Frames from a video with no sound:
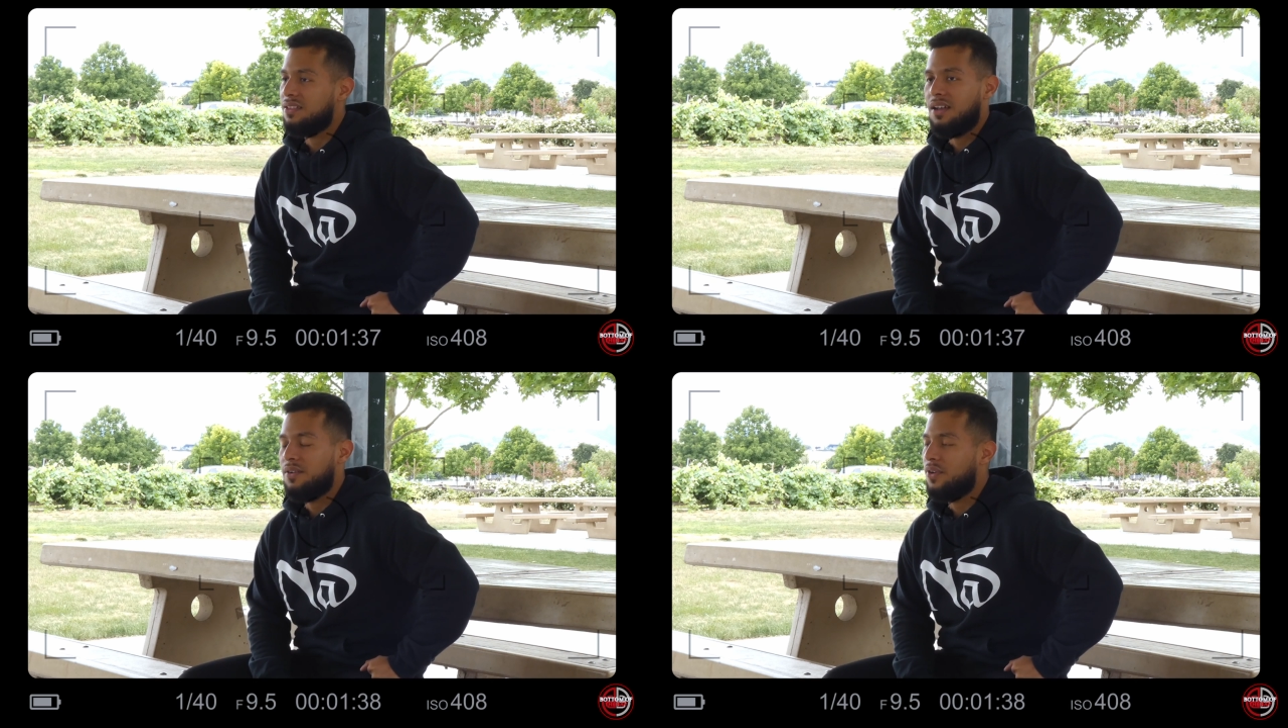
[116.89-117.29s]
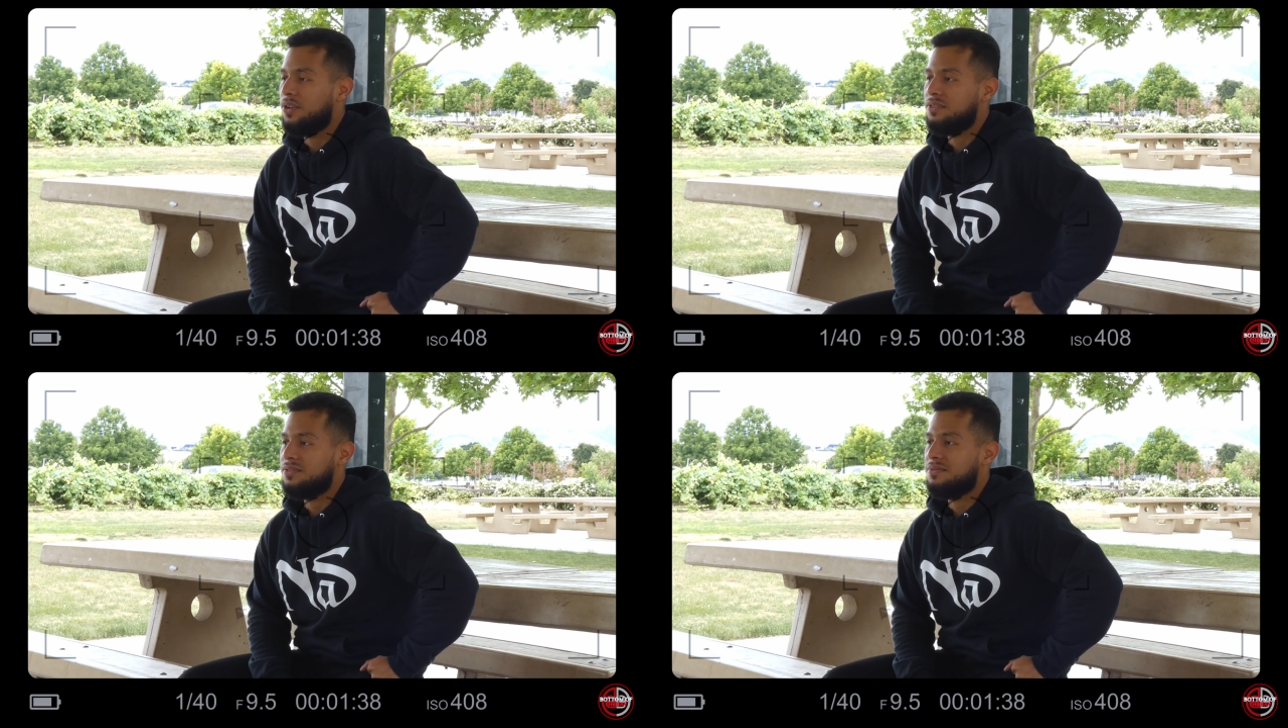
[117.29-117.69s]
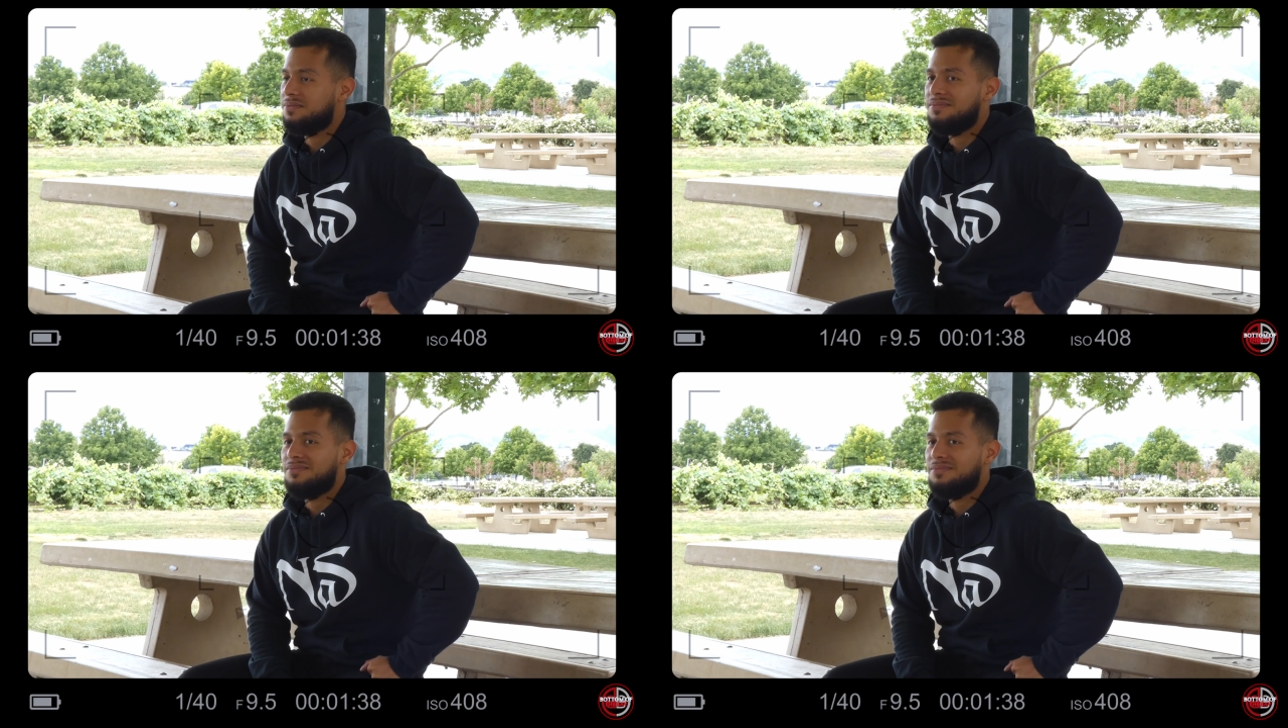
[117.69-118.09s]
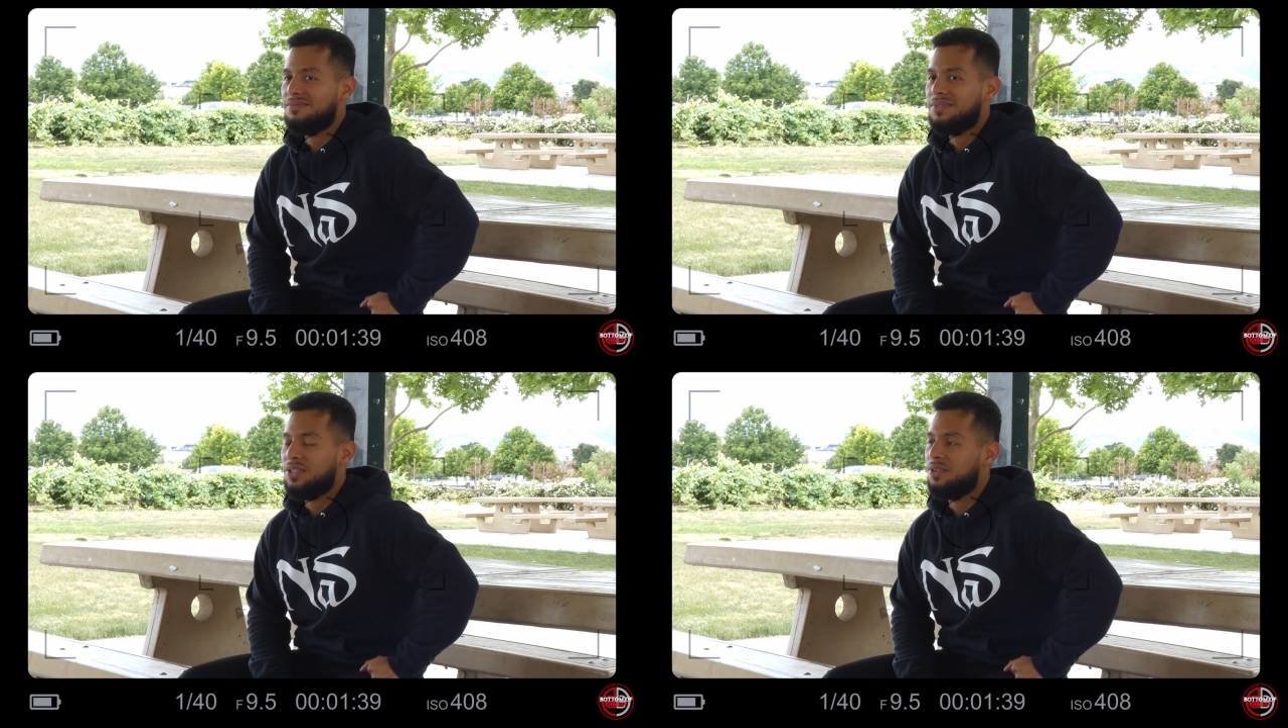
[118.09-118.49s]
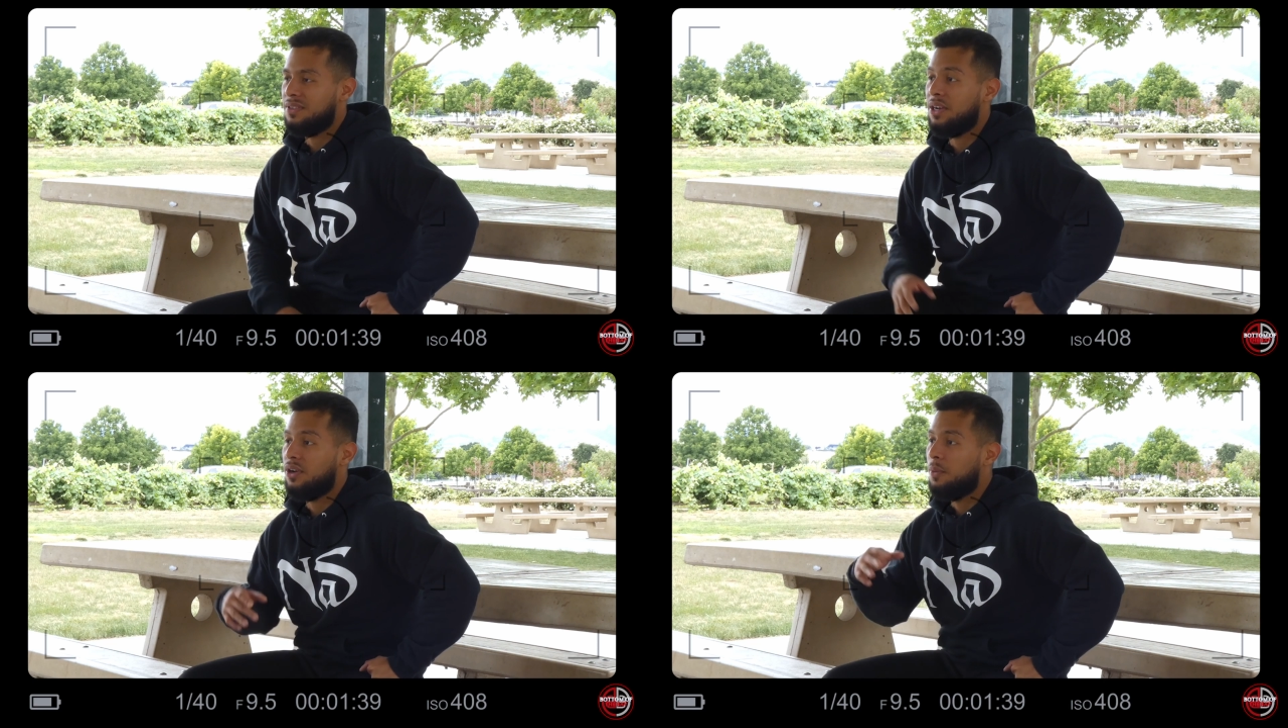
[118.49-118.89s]
a lot of artists, you know,
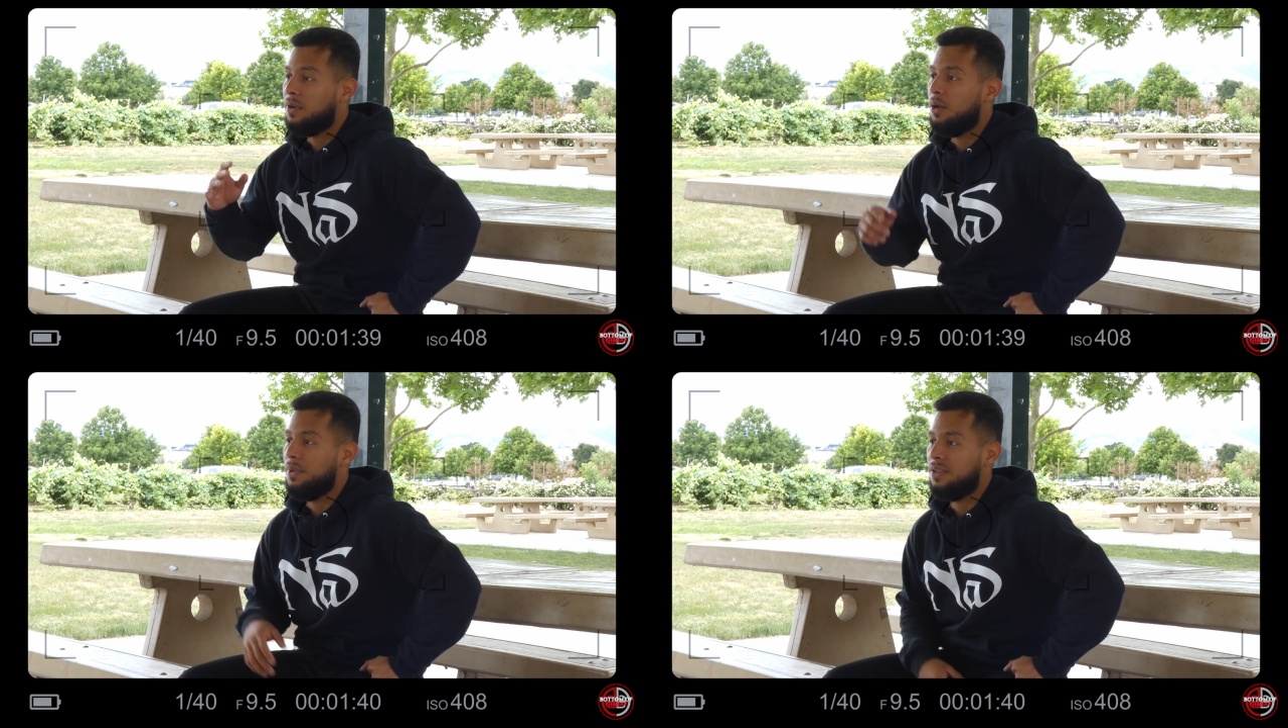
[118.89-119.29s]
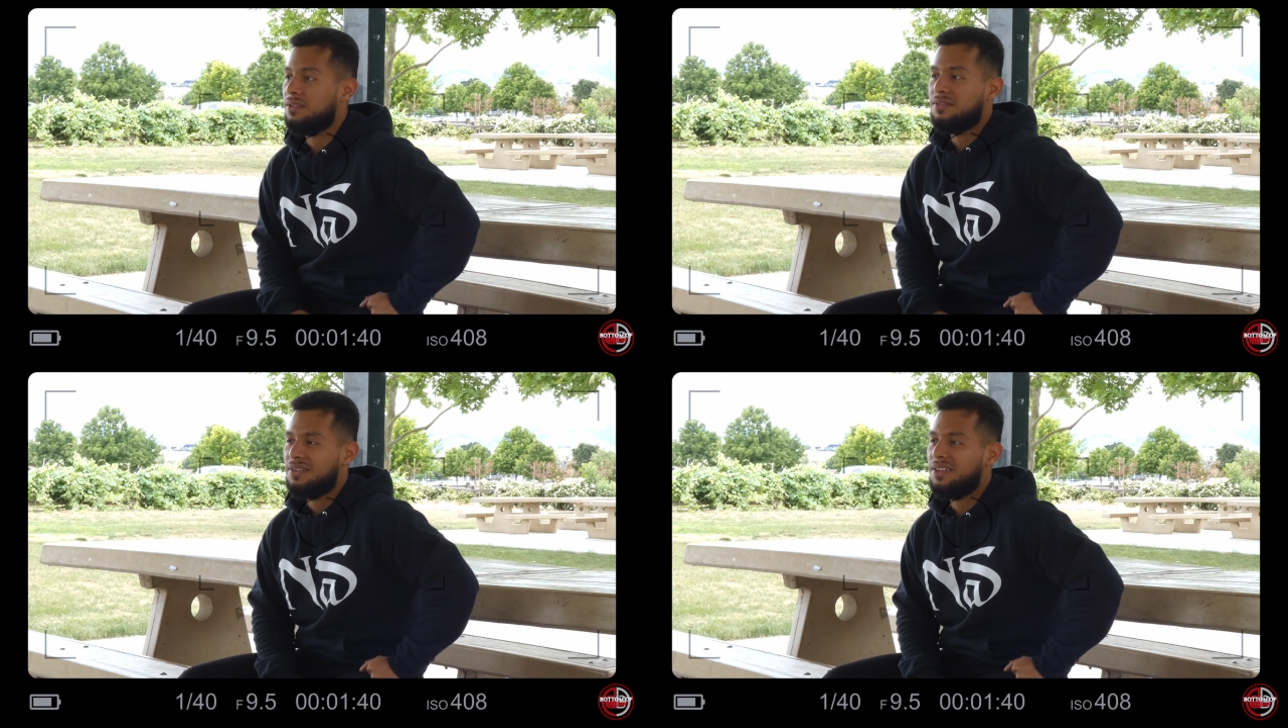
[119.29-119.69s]
that are upcoming